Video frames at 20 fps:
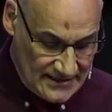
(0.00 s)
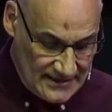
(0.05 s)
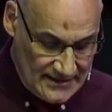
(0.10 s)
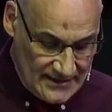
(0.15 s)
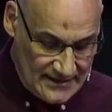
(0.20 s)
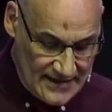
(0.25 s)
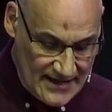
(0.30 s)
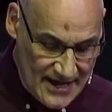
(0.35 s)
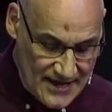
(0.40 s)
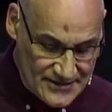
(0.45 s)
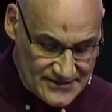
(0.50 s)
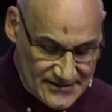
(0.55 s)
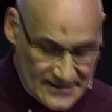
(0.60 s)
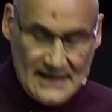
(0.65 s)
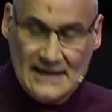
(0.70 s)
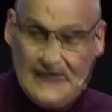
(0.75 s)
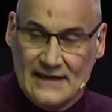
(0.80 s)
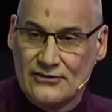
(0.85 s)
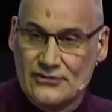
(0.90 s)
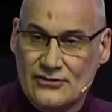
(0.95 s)
Yes,
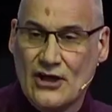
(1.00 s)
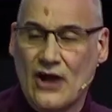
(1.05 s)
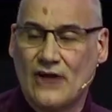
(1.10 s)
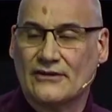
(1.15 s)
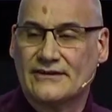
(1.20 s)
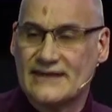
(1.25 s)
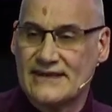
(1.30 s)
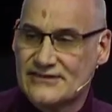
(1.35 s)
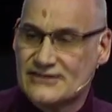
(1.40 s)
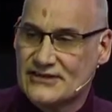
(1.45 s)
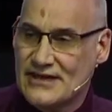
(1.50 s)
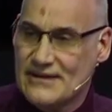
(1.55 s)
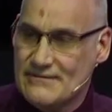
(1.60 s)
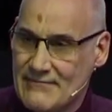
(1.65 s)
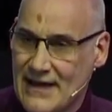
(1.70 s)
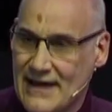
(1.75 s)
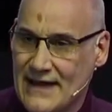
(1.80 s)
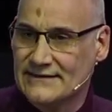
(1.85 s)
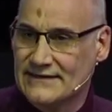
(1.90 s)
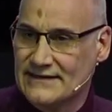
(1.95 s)
God is
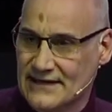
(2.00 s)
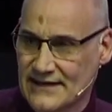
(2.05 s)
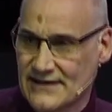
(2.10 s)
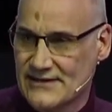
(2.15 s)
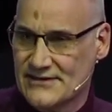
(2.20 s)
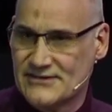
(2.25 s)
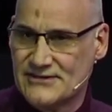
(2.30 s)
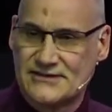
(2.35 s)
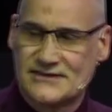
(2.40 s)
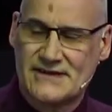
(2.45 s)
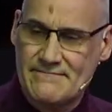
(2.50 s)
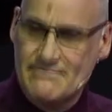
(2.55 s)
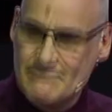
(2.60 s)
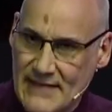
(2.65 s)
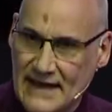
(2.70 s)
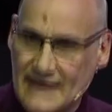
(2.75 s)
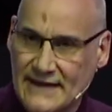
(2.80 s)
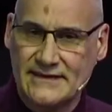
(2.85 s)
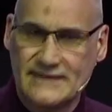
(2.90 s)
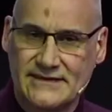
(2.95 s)
commanding us to
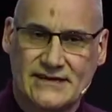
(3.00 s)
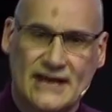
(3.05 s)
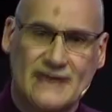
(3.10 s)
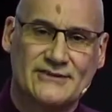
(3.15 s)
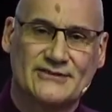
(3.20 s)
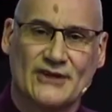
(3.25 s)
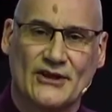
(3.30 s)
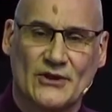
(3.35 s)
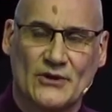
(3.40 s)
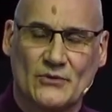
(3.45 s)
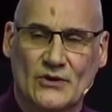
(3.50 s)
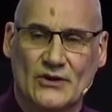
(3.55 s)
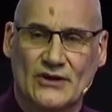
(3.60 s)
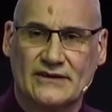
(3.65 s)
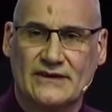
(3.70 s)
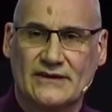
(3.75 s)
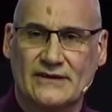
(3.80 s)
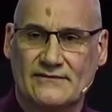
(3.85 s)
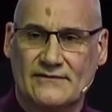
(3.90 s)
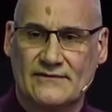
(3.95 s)
meditate on the work
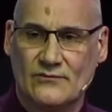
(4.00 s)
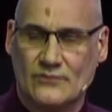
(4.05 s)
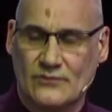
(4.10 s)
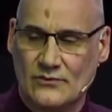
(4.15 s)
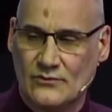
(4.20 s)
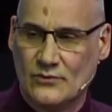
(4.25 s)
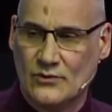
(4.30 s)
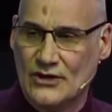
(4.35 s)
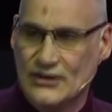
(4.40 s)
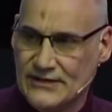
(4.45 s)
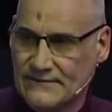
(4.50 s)
of, Word of